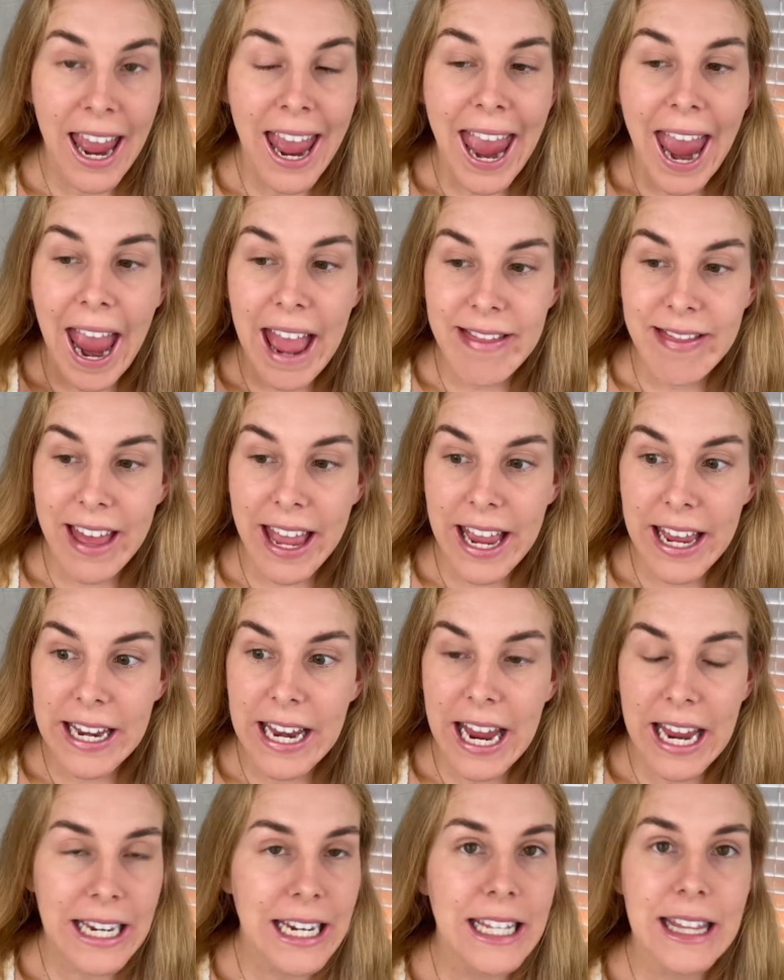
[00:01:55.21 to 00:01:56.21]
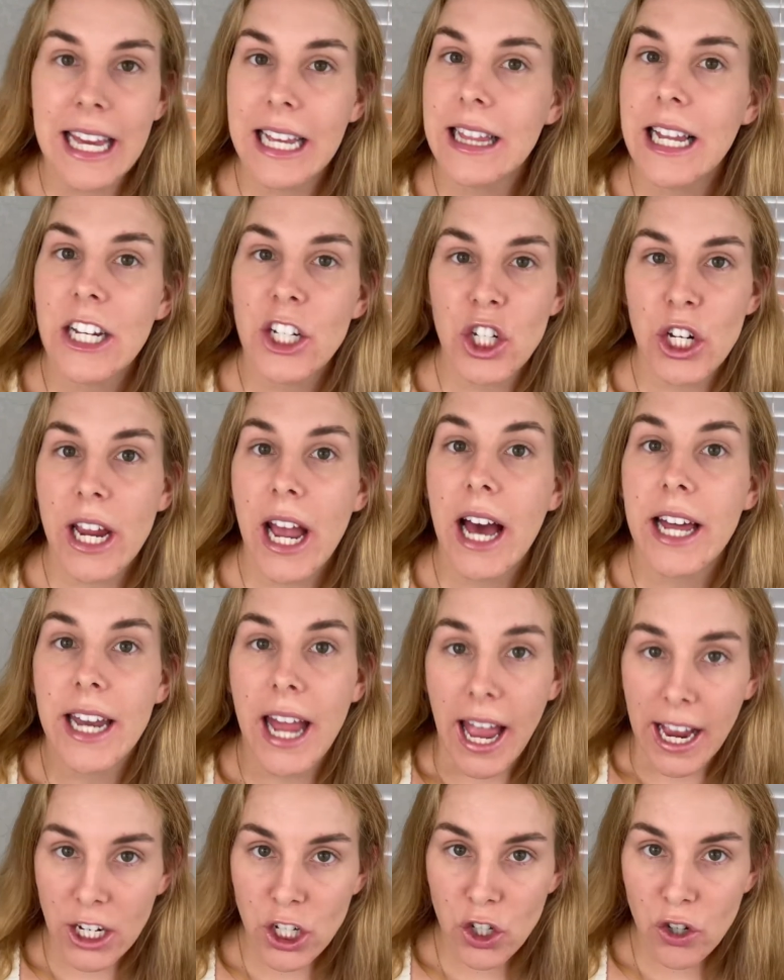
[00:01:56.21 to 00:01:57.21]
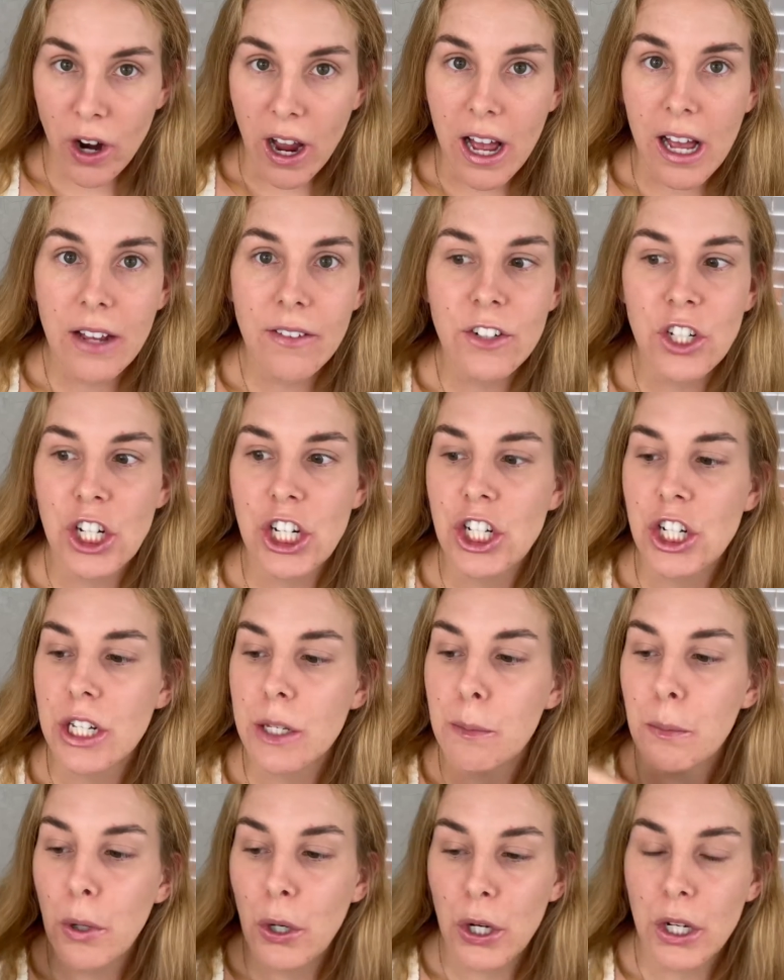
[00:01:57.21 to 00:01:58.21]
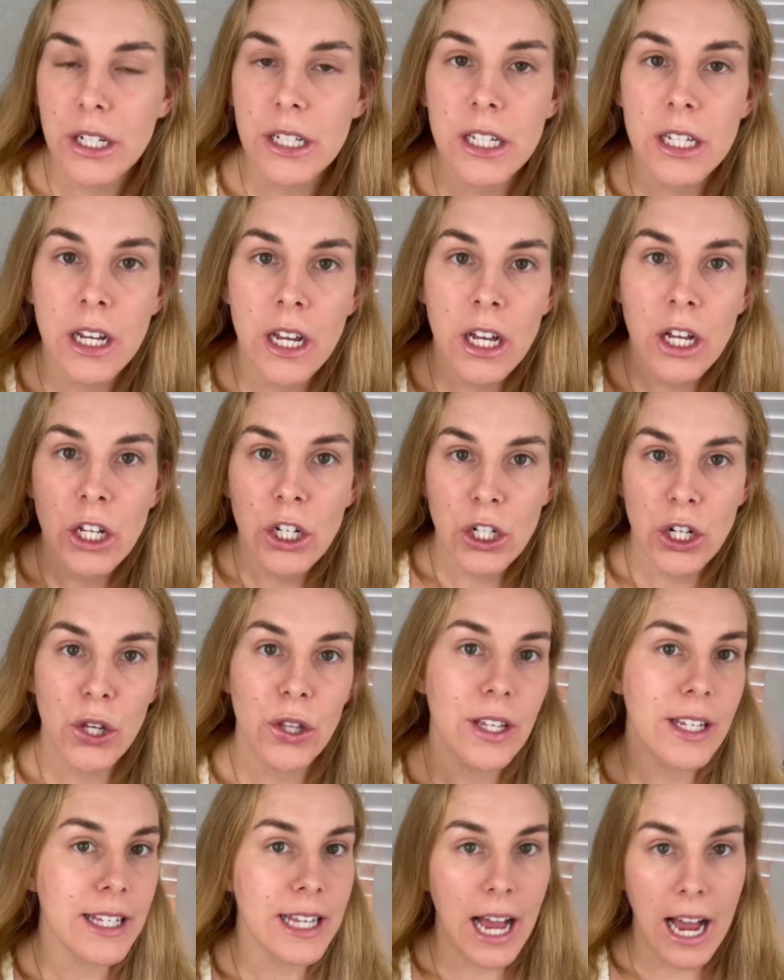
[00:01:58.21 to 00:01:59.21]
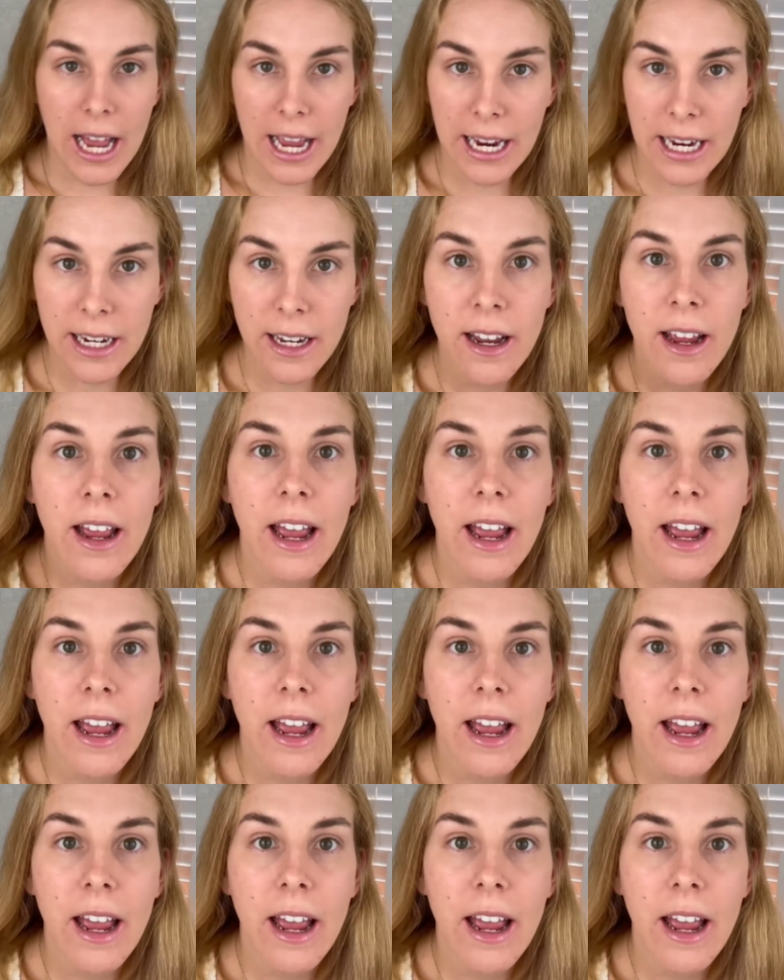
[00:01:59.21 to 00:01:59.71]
and then anything that she had extra of, she just put to the side,